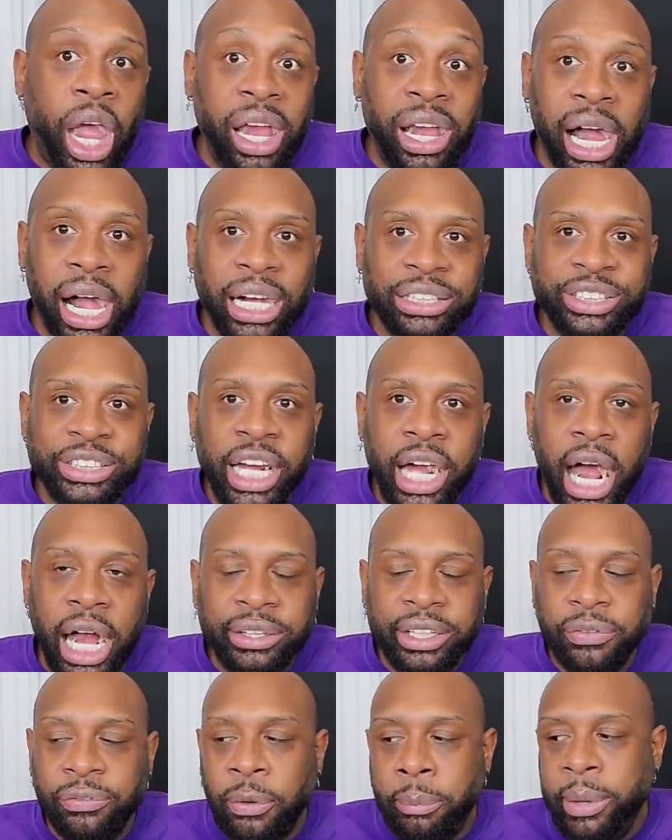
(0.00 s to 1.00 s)
like I said,
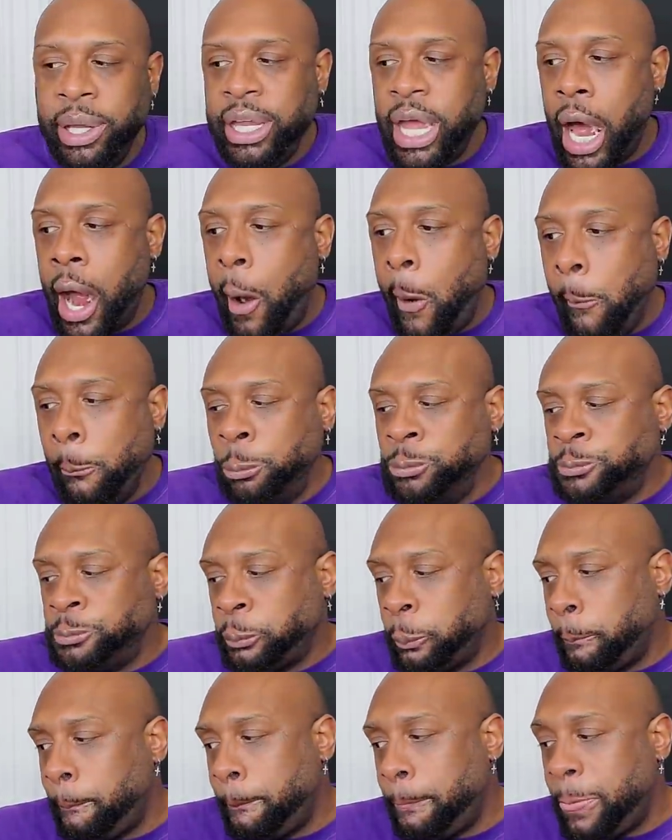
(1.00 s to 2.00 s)
I think for me, y'all,
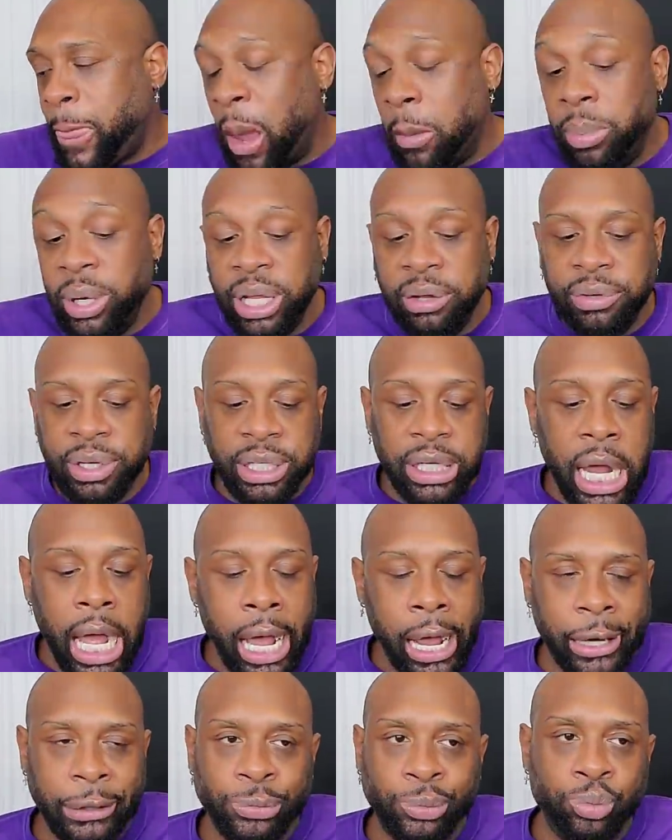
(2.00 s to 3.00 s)
believe it or
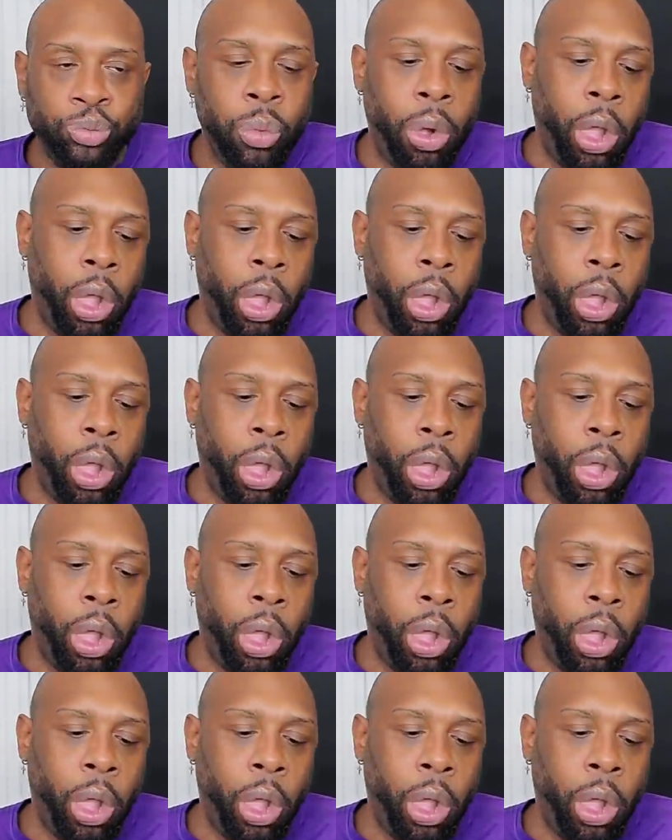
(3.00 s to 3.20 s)
not,